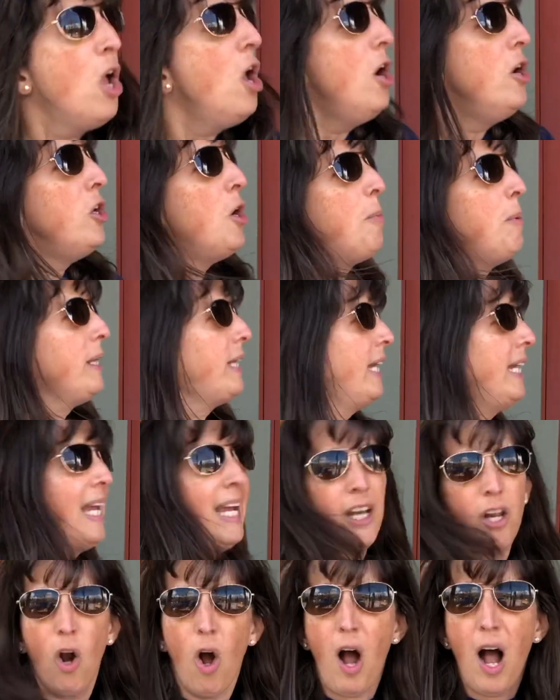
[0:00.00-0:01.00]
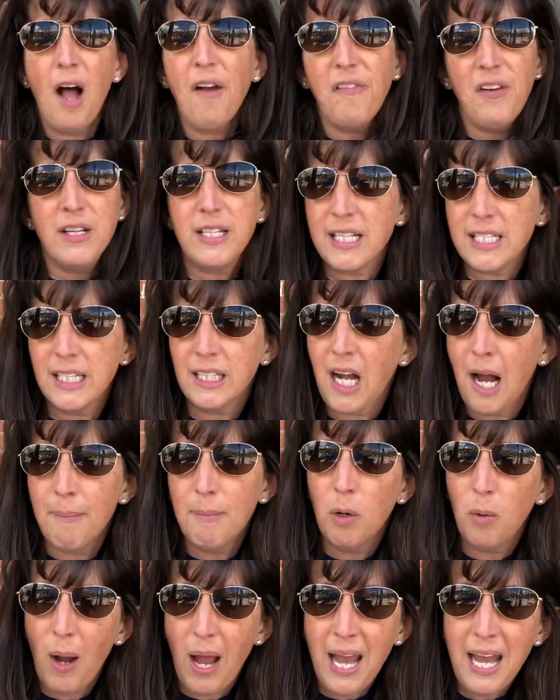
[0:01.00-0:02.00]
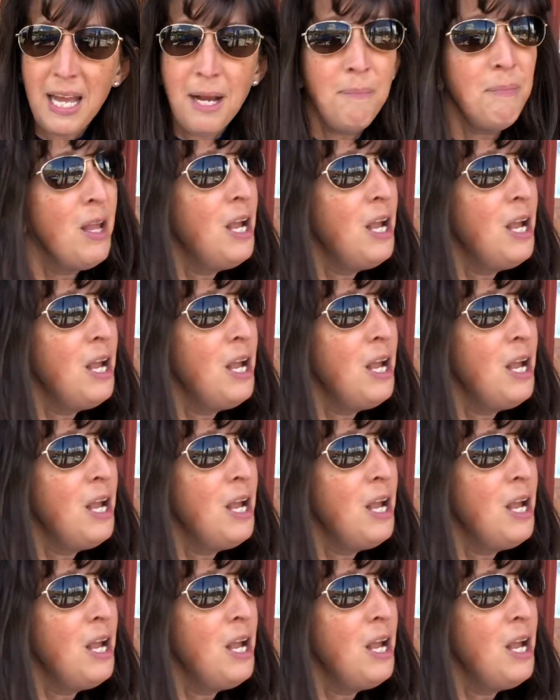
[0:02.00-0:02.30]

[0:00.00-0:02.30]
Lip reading: Nobody can get it off. It doesn't come away.